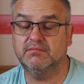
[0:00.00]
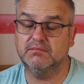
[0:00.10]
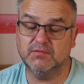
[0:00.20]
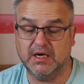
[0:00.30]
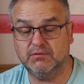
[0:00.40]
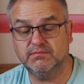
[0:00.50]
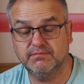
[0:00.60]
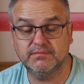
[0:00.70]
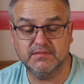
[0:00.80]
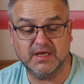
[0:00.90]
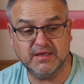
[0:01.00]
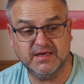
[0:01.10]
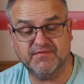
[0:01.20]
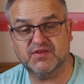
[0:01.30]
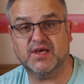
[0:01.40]
Well,
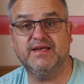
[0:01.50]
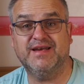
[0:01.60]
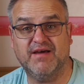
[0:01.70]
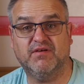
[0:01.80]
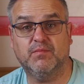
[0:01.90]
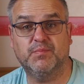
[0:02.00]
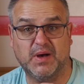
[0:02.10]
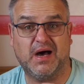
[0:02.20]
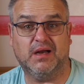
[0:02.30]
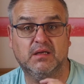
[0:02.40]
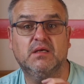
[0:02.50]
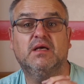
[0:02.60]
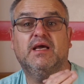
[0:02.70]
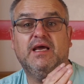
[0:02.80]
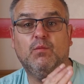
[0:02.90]
never say never, but
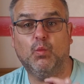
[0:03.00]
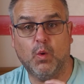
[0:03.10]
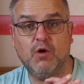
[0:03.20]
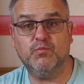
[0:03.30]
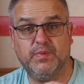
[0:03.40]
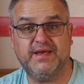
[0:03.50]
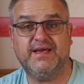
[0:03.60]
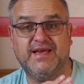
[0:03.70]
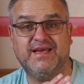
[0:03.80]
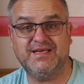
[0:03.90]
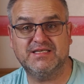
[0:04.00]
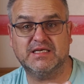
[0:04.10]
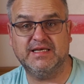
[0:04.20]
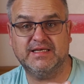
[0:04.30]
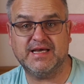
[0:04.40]
it won't be
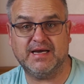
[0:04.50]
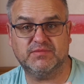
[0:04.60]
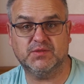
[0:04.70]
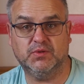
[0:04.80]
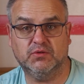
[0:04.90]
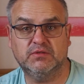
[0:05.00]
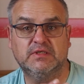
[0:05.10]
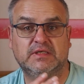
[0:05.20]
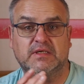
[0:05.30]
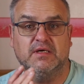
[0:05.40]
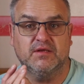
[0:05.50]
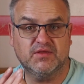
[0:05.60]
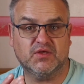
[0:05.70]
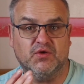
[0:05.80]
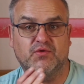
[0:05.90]
easily adaptable
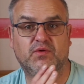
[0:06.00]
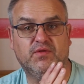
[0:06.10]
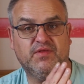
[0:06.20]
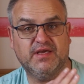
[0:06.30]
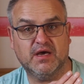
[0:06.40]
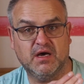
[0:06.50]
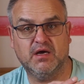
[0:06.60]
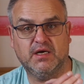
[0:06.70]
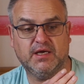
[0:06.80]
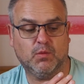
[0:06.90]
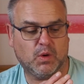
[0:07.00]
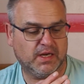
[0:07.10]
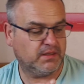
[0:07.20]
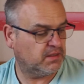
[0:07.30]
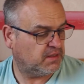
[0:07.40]
to the earlier
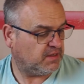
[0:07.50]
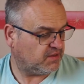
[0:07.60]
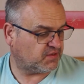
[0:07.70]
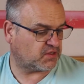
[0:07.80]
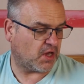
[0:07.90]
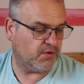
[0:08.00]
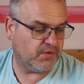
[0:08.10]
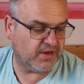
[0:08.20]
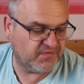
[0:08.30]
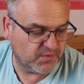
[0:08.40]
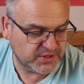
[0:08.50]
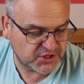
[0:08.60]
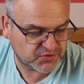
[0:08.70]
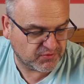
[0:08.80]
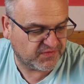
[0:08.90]
one. So if we
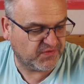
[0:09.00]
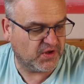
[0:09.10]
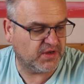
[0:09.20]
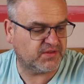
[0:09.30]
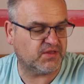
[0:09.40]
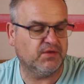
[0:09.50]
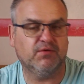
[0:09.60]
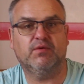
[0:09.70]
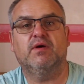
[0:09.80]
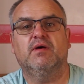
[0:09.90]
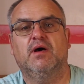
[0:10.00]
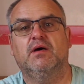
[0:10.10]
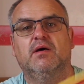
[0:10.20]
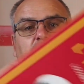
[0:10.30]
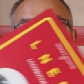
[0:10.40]
just refer to
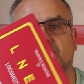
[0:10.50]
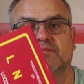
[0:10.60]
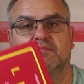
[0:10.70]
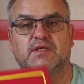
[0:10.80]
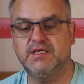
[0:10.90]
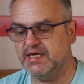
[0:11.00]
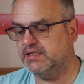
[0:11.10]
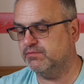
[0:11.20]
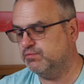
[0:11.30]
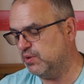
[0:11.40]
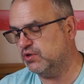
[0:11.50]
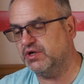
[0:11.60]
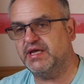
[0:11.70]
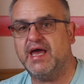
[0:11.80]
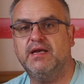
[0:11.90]
the Eden book
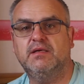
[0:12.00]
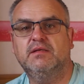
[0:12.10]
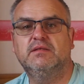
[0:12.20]
again,